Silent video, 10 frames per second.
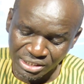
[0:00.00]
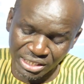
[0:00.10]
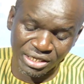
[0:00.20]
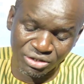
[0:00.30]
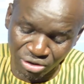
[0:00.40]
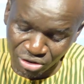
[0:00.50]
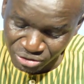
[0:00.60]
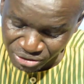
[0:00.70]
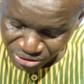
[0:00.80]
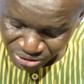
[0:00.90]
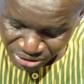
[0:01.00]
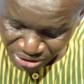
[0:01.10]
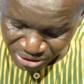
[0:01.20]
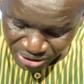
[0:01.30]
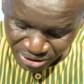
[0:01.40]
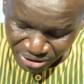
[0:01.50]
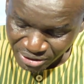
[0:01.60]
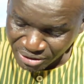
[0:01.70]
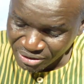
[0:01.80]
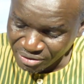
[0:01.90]
Thank you,
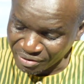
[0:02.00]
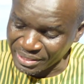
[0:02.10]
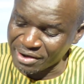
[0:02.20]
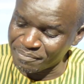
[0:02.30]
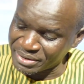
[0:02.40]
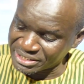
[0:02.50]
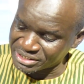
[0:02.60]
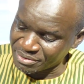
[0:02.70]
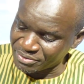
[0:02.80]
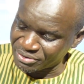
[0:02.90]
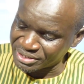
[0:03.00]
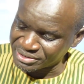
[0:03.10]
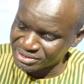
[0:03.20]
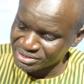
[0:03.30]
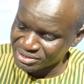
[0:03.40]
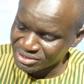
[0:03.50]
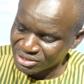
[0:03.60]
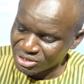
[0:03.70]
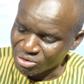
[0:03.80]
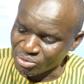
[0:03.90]
Lord. Father, have mercy upon us.
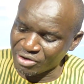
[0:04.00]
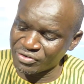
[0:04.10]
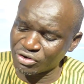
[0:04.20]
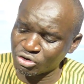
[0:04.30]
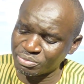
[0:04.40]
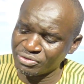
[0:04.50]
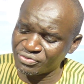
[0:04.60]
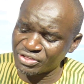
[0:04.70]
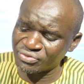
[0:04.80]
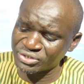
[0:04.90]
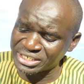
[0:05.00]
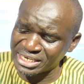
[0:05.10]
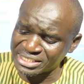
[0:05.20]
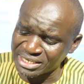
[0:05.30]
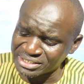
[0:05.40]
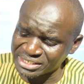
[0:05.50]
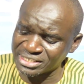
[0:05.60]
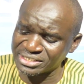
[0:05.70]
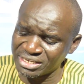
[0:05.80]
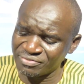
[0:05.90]
We have not been faithful tithe,
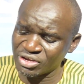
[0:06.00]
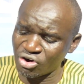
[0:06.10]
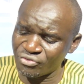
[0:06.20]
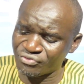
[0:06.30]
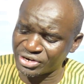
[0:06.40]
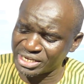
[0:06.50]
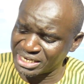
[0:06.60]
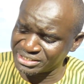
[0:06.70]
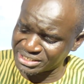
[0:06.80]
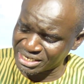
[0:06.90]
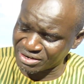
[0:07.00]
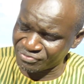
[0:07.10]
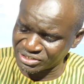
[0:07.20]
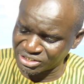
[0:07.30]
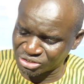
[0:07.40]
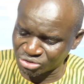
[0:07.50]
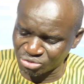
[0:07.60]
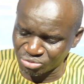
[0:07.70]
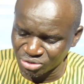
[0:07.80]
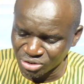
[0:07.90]
thanksgiving, offering, and sacrifices to
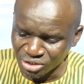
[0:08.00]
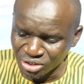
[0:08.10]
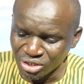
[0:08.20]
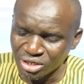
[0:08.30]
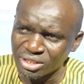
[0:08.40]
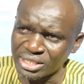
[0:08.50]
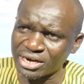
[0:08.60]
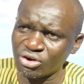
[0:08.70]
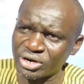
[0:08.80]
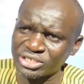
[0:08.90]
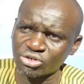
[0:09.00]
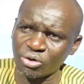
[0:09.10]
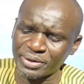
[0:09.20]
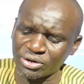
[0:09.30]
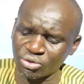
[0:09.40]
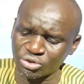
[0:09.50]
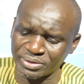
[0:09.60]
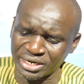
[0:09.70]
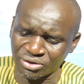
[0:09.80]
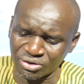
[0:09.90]
you. That Lord has opened hold, my
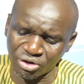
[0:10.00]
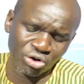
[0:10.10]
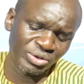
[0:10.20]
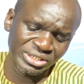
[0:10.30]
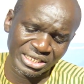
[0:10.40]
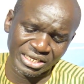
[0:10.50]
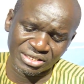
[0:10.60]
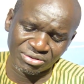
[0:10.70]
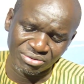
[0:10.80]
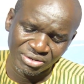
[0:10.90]
Lord. Lord, we thank you